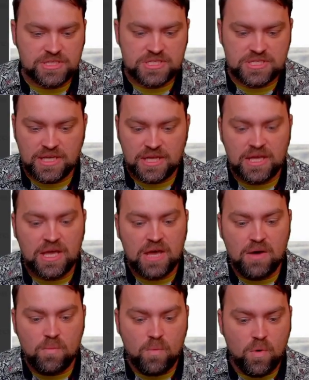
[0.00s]
Sea
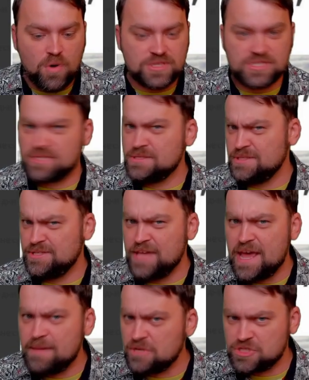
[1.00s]
was
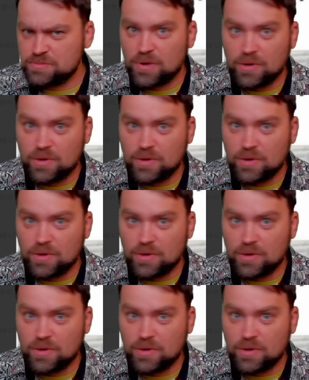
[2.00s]
damaged.